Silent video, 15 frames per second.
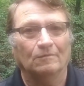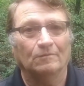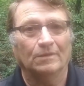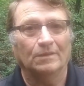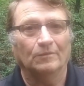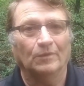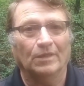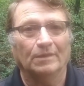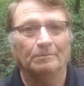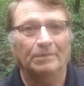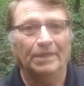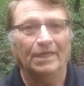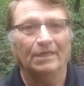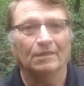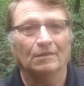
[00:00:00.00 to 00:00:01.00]
we want
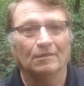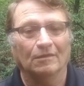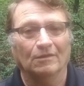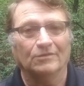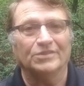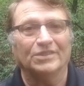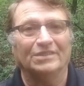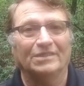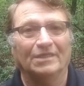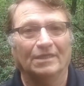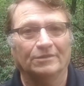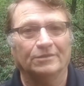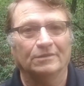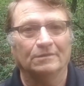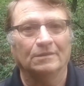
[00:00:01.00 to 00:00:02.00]
to pay close
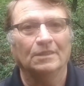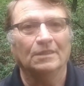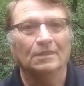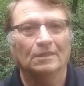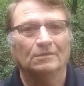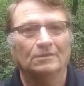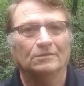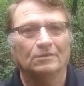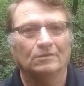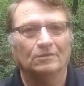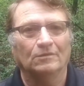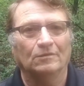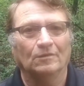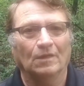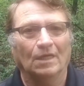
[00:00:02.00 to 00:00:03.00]
attention
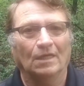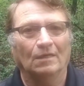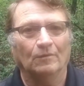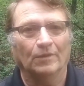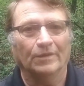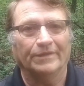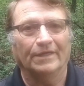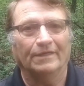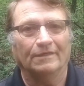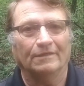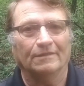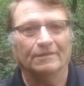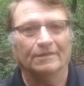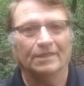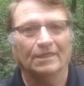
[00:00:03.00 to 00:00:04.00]
to what that
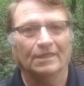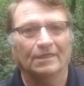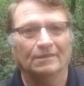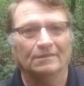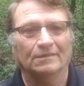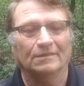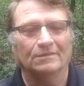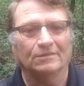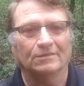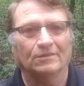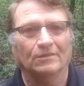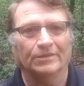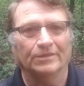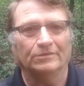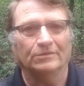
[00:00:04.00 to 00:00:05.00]
hurricane is
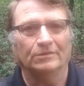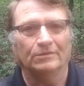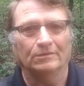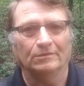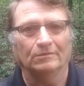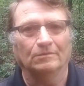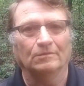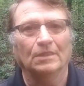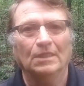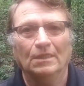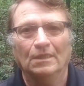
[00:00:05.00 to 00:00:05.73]
going to do.